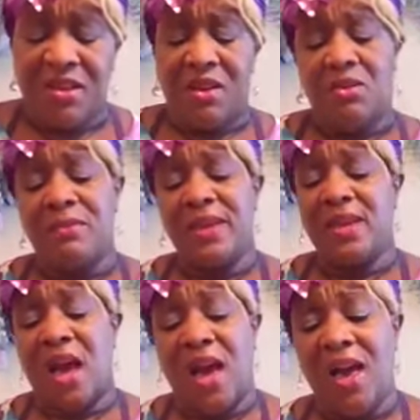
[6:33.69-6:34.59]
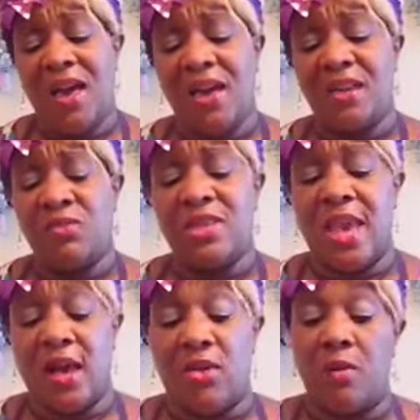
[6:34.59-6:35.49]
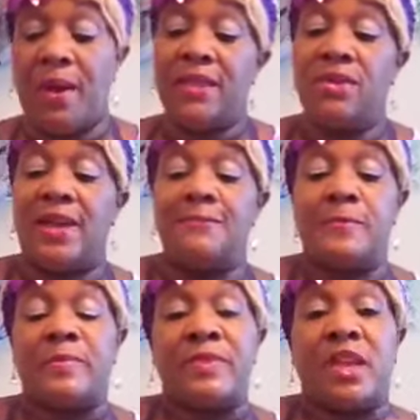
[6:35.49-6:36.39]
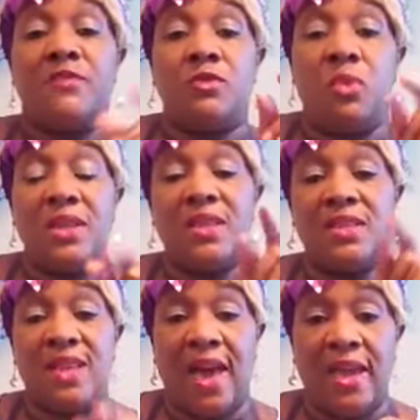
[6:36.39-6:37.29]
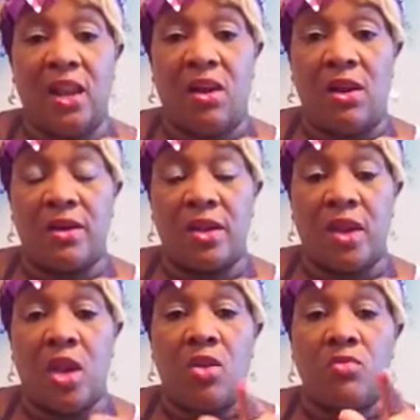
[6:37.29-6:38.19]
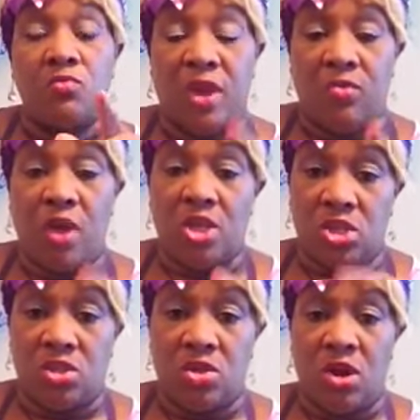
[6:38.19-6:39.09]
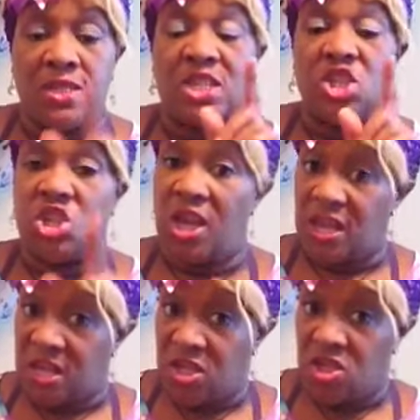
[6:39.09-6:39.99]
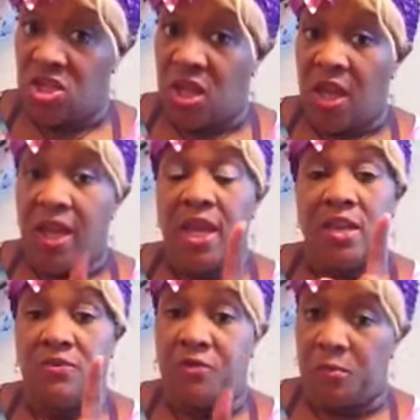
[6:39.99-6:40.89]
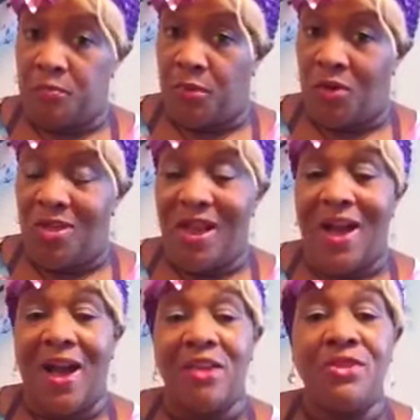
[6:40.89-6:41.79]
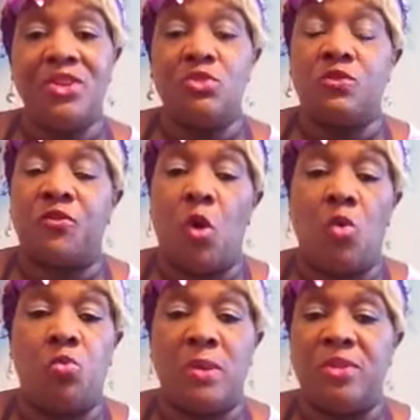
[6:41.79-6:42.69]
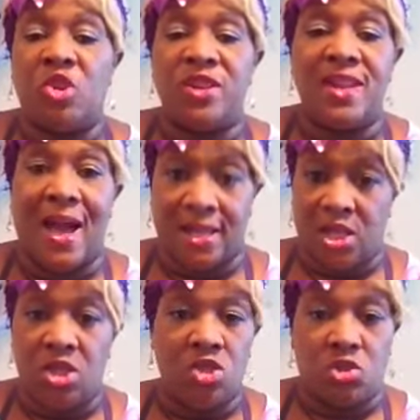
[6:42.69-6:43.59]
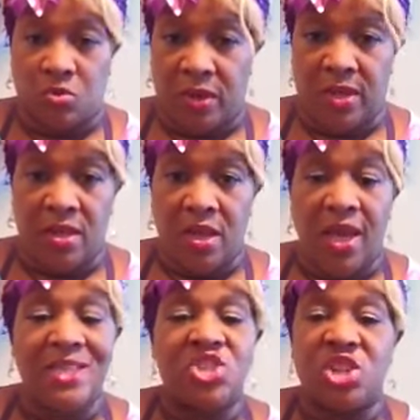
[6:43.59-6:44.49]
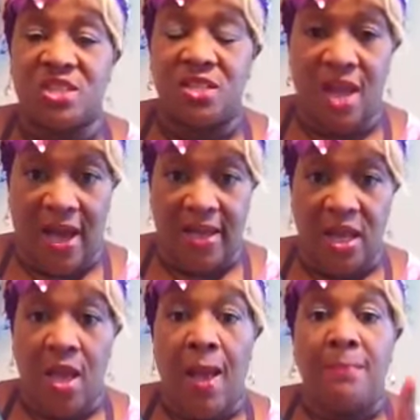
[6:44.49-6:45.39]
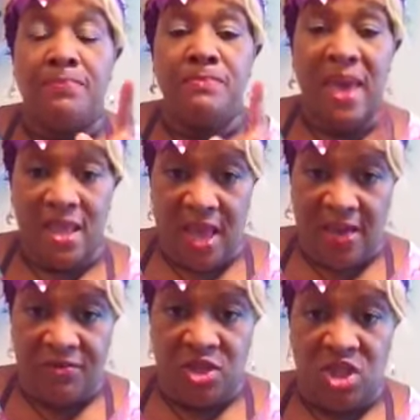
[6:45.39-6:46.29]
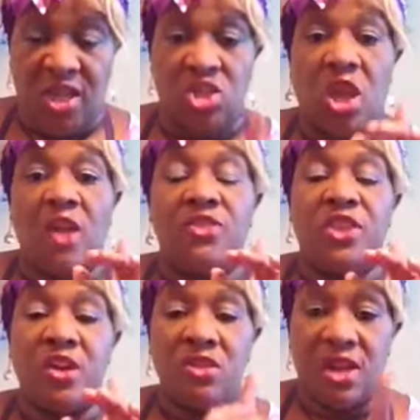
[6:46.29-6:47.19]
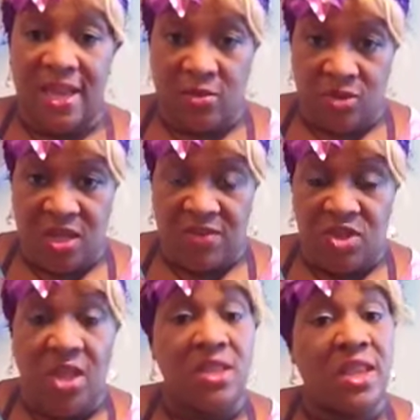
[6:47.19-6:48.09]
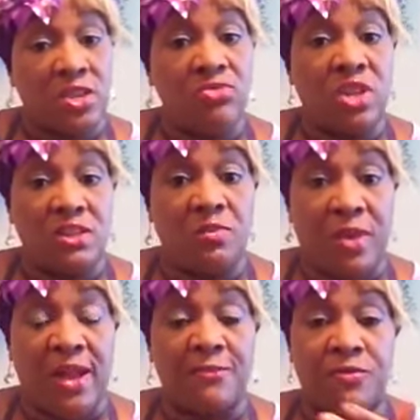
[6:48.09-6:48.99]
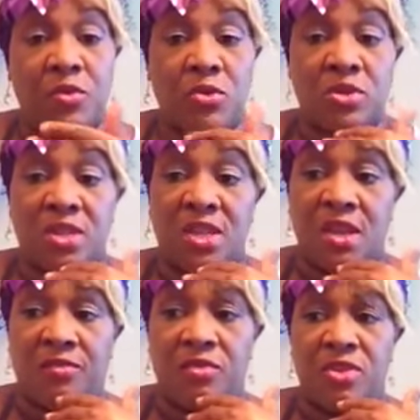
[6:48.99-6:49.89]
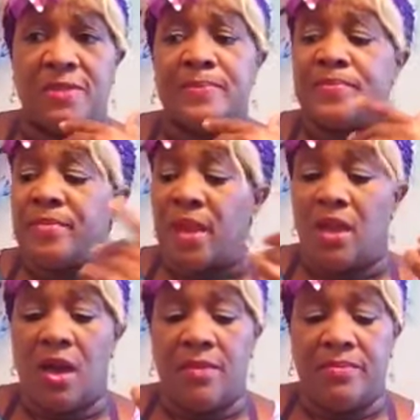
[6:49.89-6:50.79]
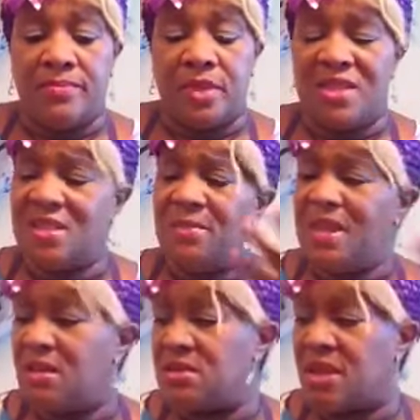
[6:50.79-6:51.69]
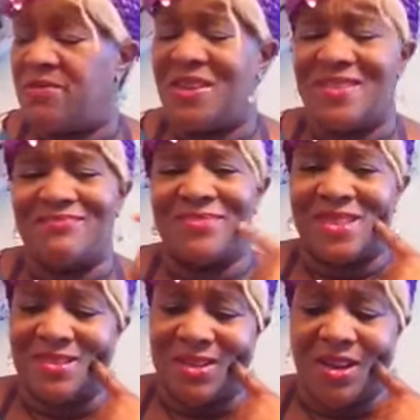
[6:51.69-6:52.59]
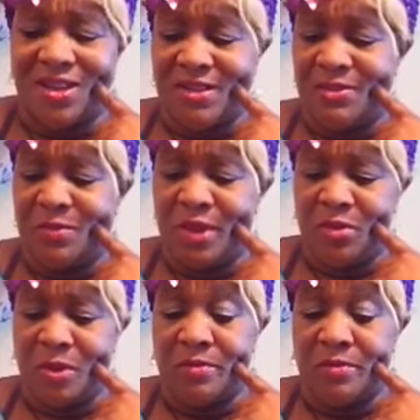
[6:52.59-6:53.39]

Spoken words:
Oh, my God. What the hell? Oh, by the way, if you want the dialogue, Roger Goodall, to change in football, hiring those four women are not going to do it. It's just not. Men have to change. Their language has to change. Thank you, James Brown, for sticking up for us. And somebody else. I forget. Oh, God, I never do my homework.